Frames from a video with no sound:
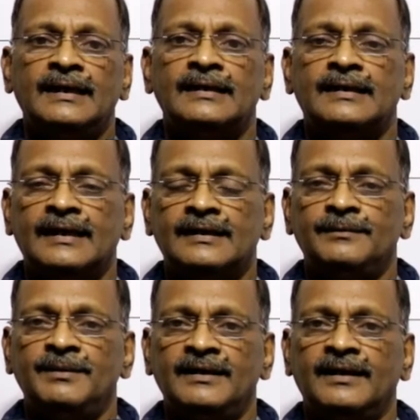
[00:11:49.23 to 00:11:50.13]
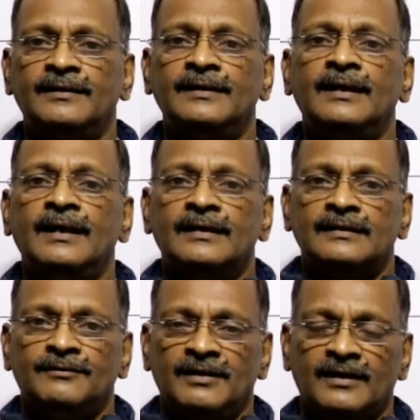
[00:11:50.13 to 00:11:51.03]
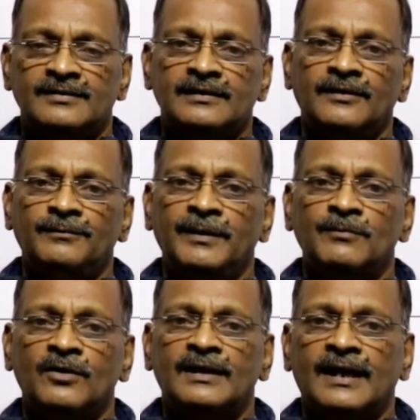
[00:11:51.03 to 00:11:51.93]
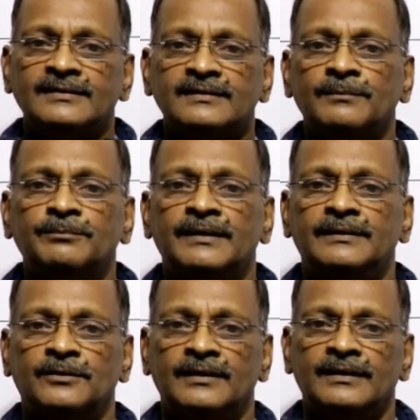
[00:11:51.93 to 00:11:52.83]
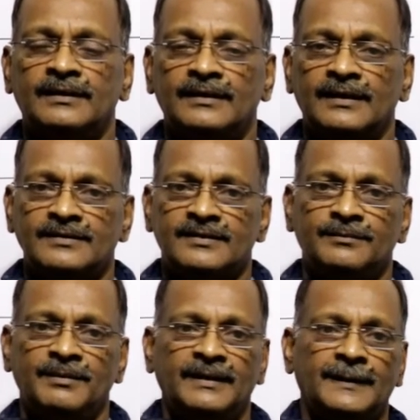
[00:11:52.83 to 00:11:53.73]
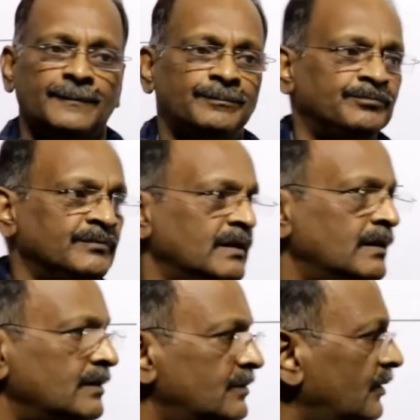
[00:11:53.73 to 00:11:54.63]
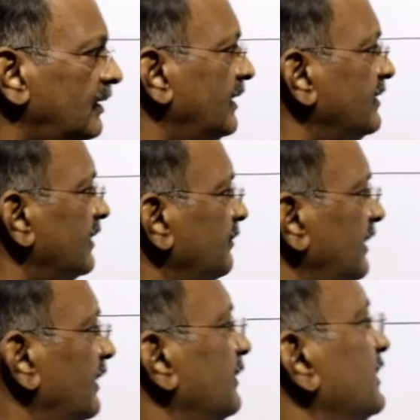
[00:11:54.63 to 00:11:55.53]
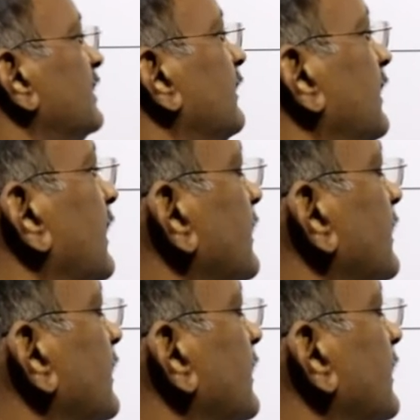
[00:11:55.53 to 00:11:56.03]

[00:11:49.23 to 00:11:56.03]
In rarer media, the velocity will be more as compared to the denser medium. So denser media means the